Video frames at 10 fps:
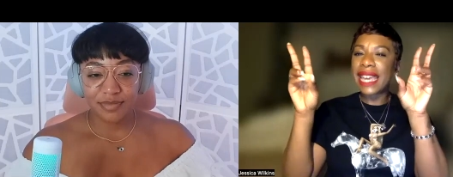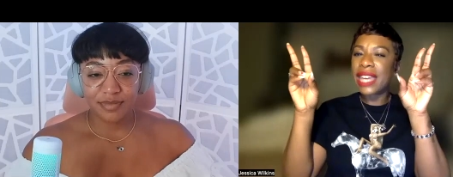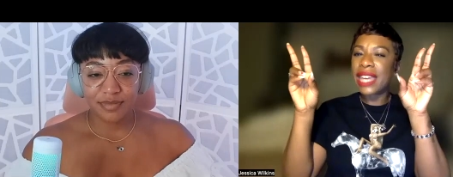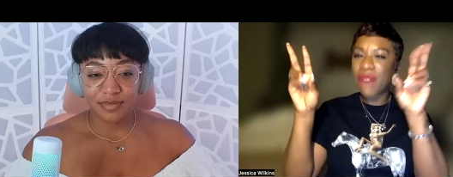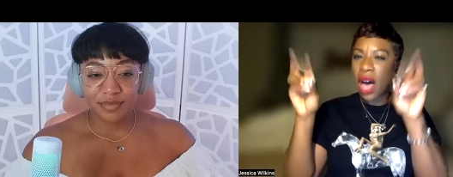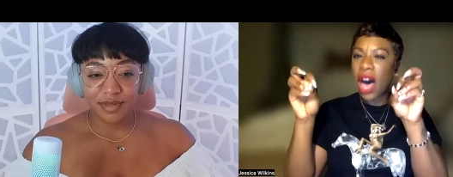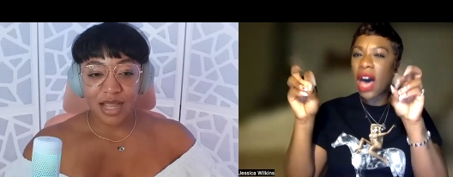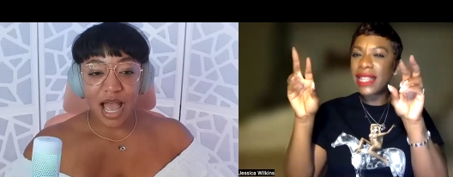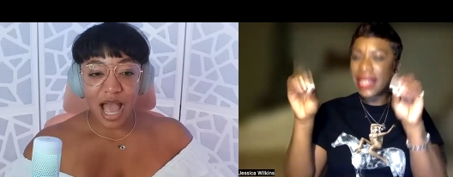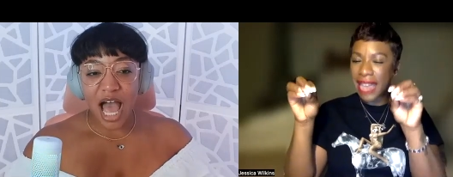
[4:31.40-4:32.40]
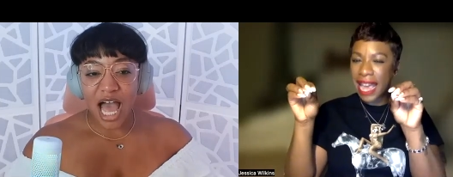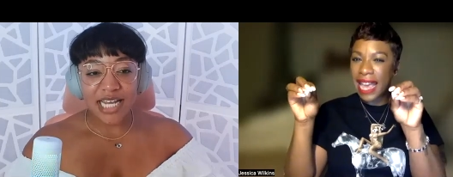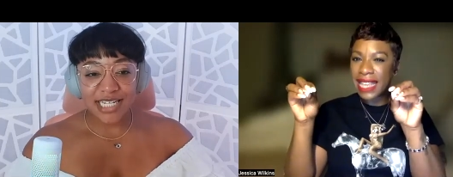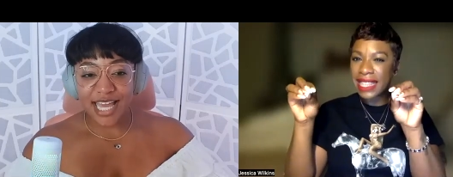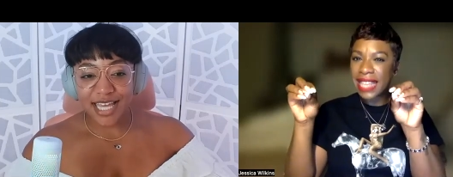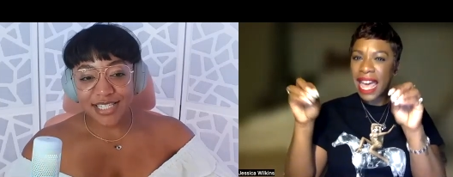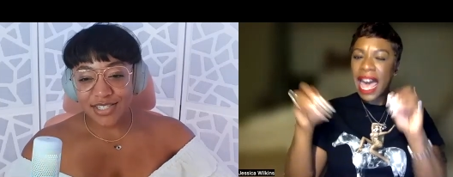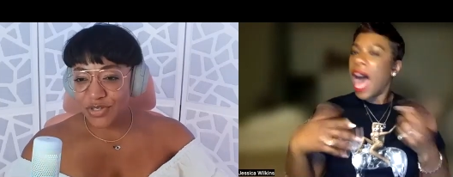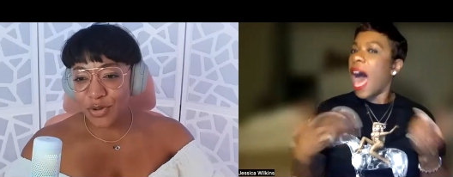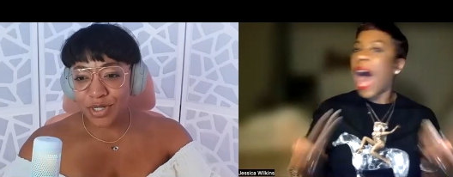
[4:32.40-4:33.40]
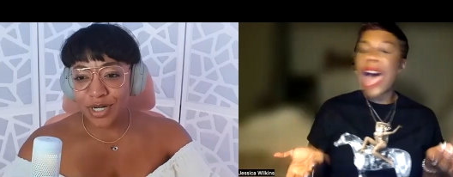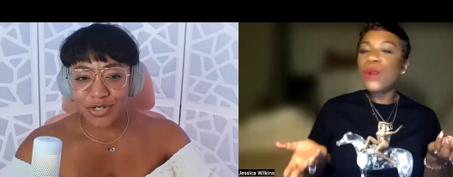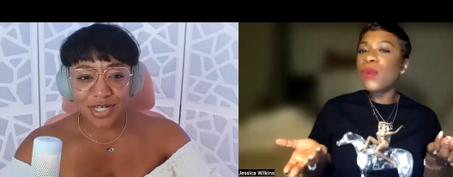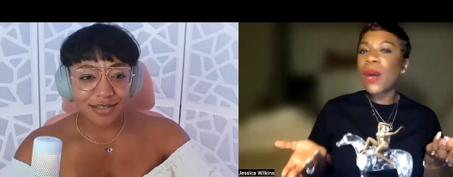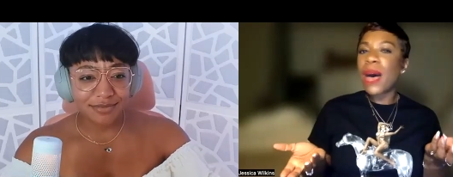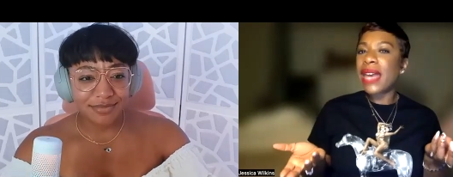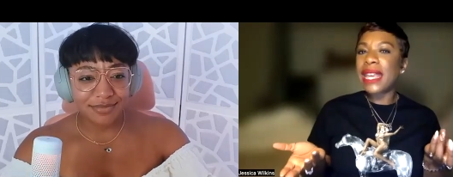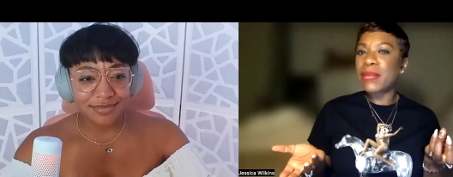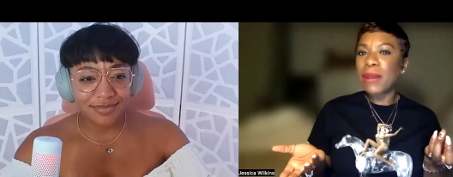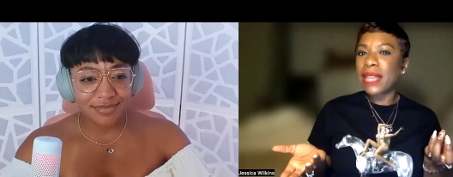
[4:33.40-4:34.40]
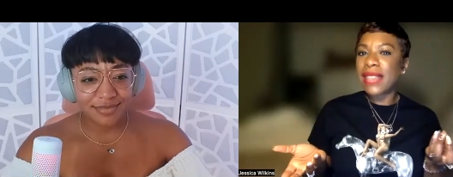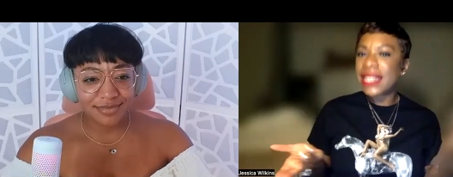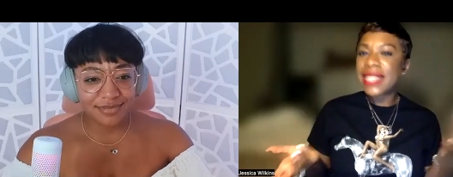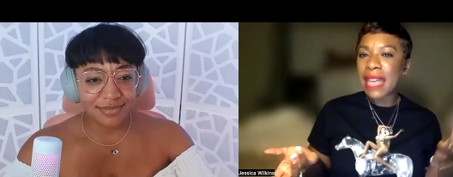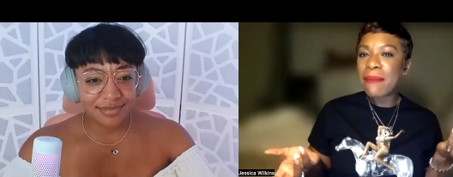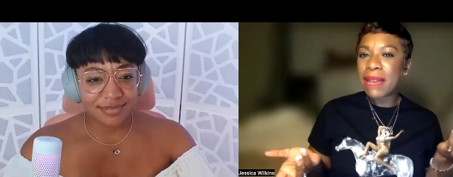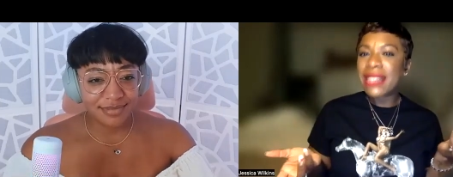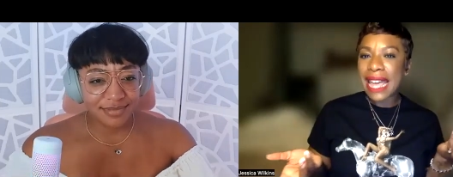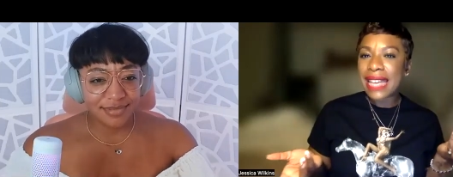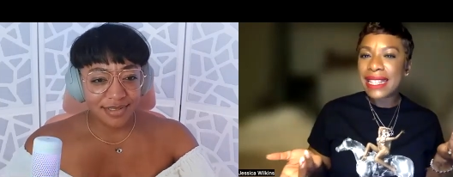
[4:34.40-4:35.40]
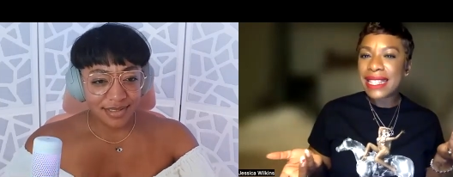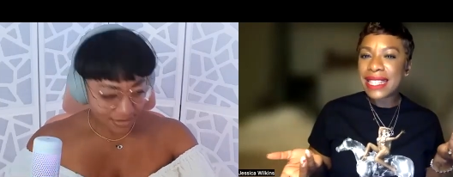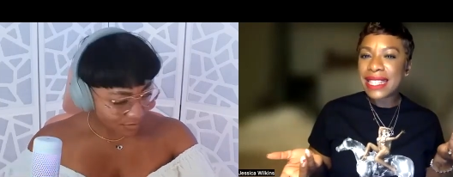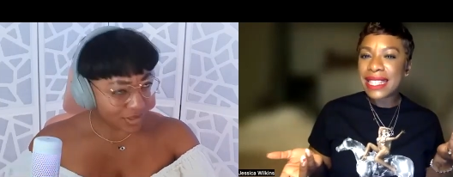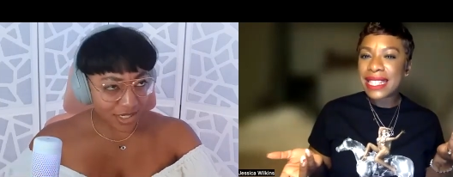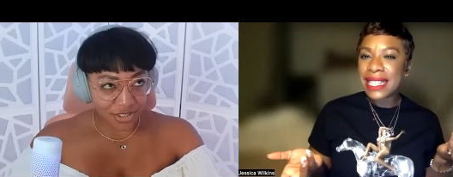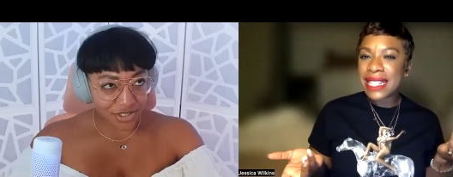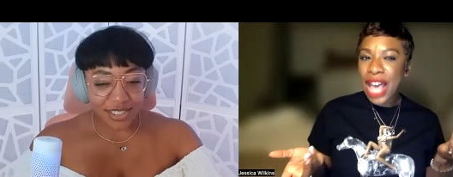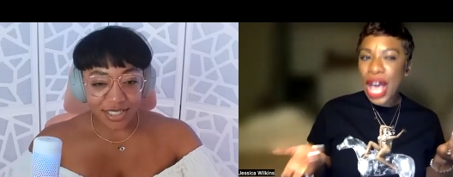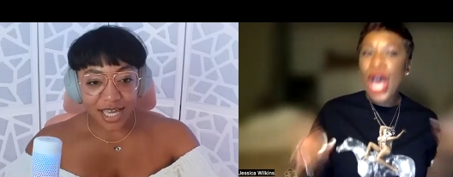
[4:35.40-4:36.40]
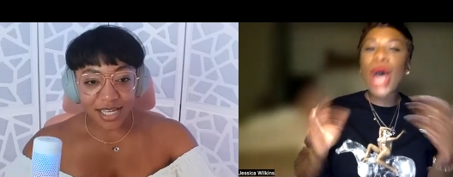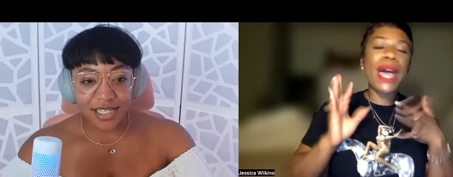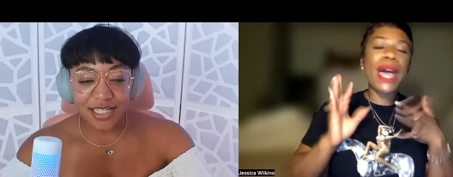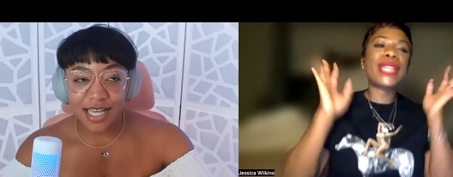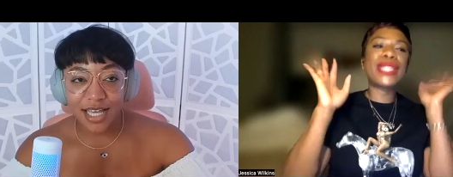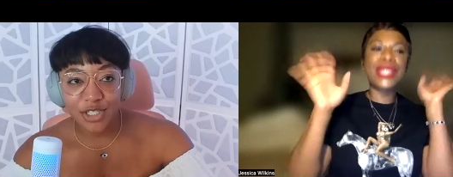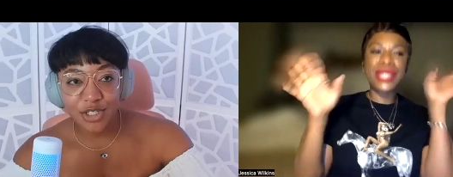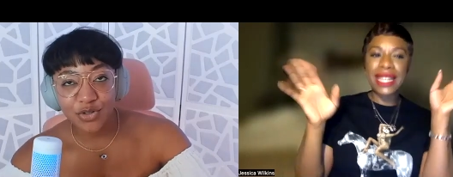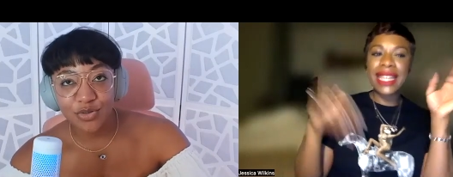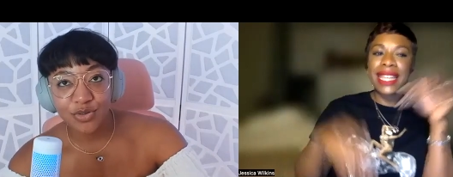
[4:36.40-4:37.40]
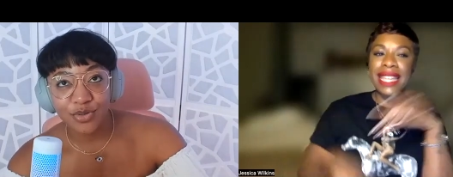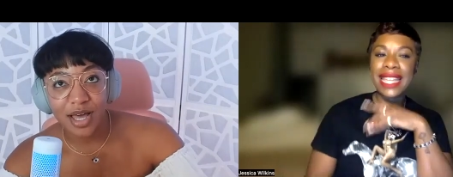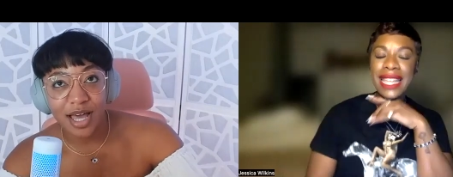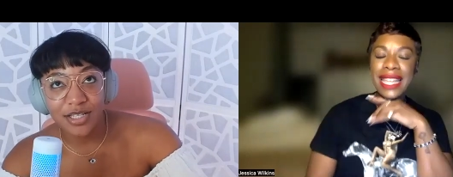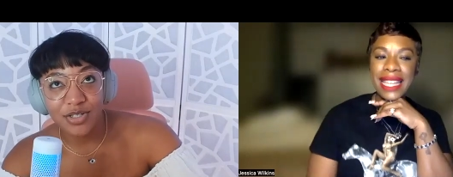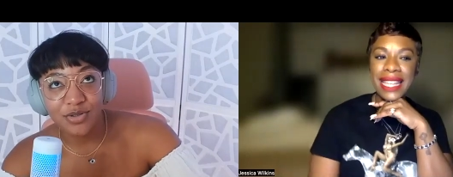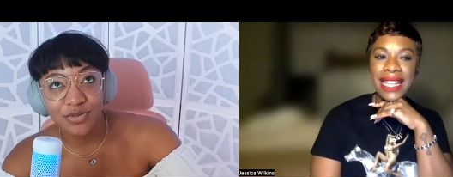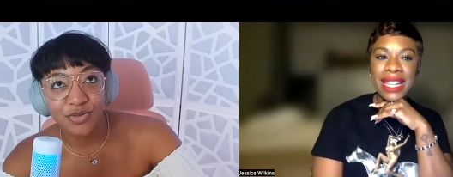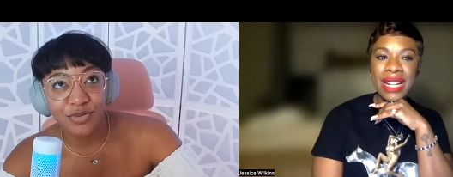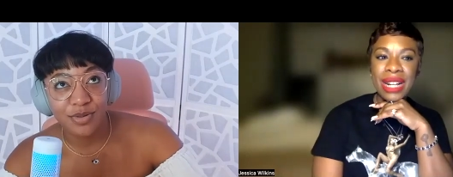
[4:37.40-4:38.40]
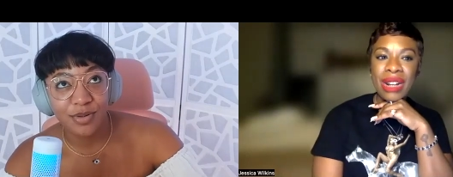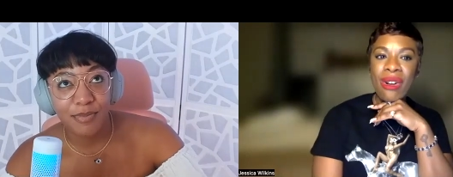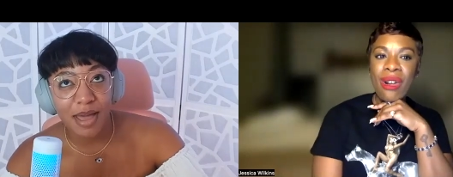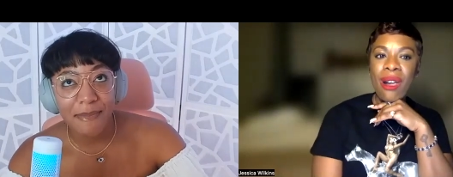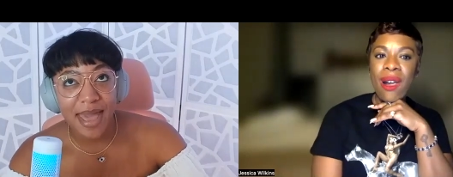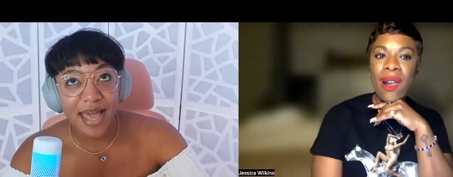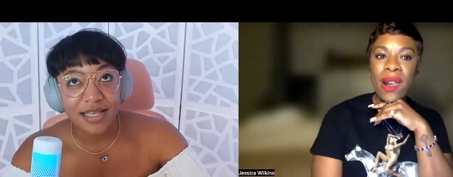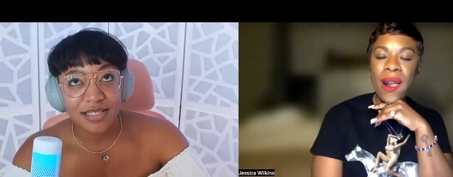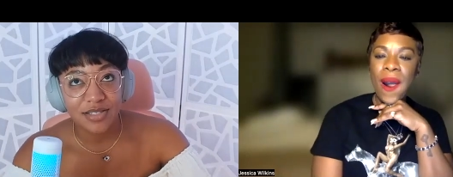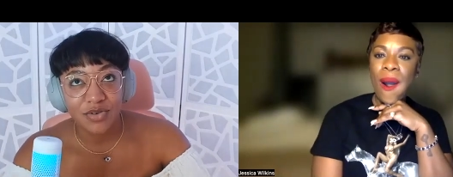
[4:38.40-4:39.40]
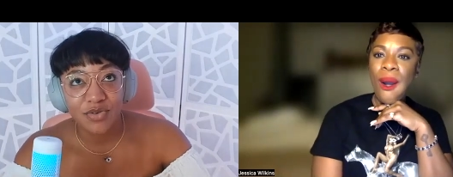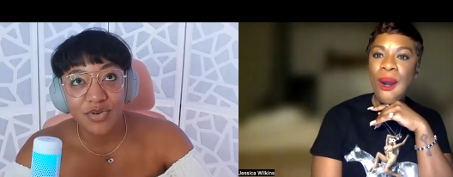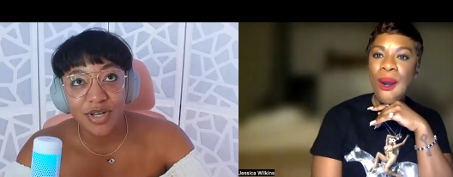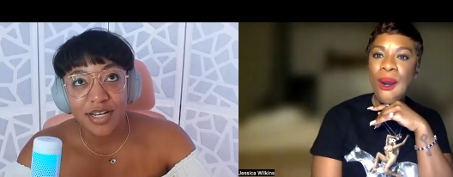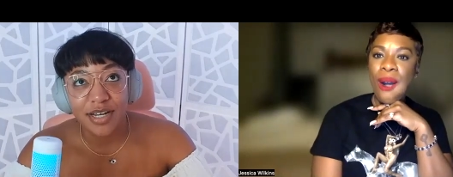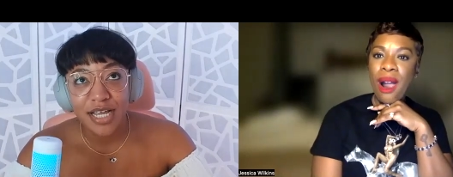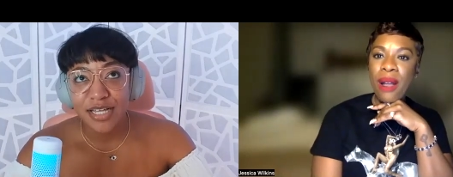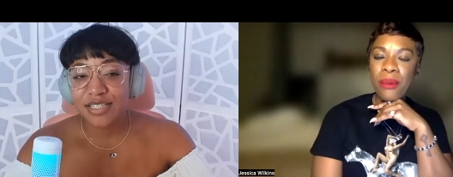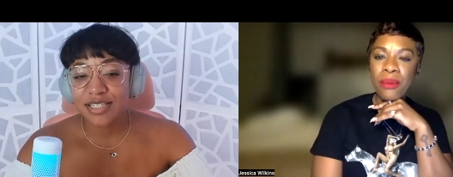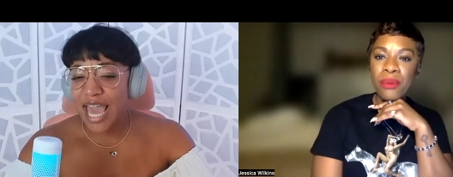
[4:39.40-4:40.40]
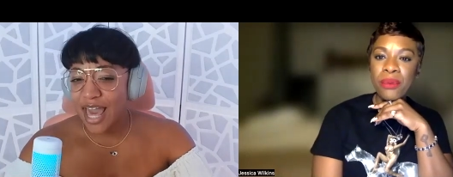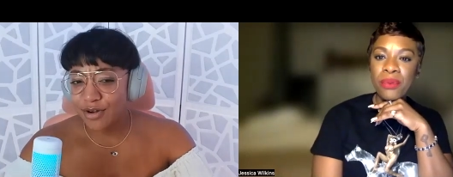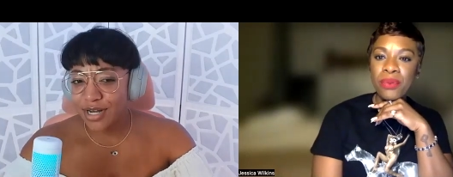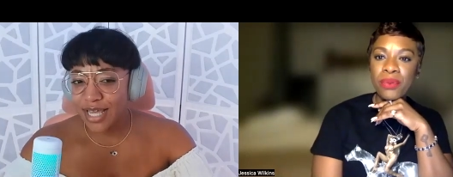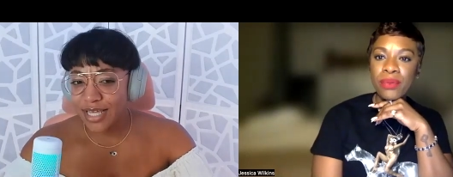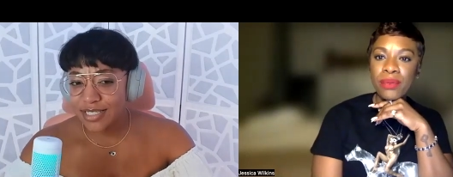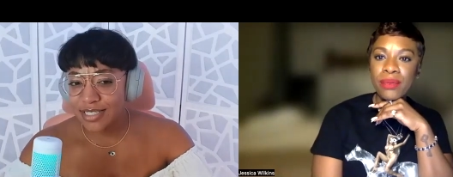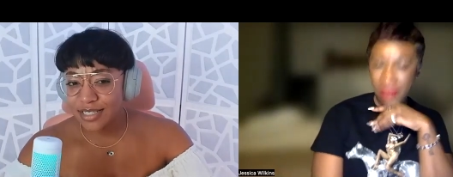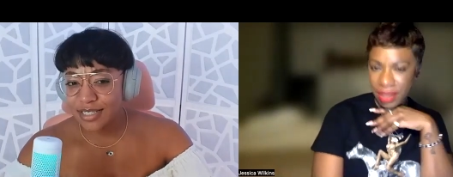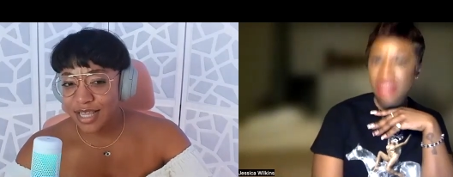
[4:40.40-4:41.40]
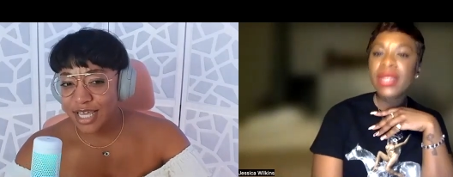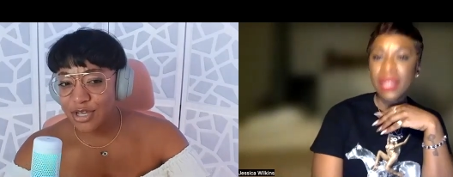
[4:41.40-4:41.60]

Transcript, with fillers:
Speaker 1: kind of odd days. Odd days. No, one. I don't know how to explain that. Does that make sense?
Speaker 2: One hundred. Yeah. Because okay. I do I do my masks on Saturdays, like you